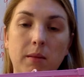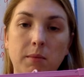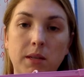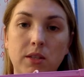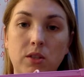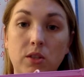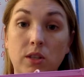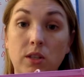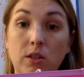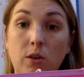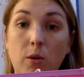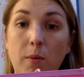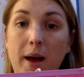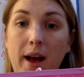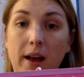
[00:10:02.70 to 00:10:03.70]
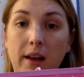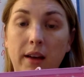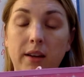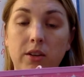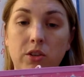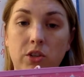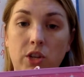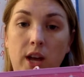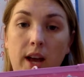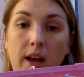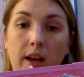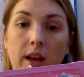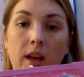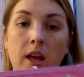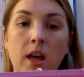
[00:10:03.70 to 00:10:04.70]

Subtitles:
it means you need to go back and check.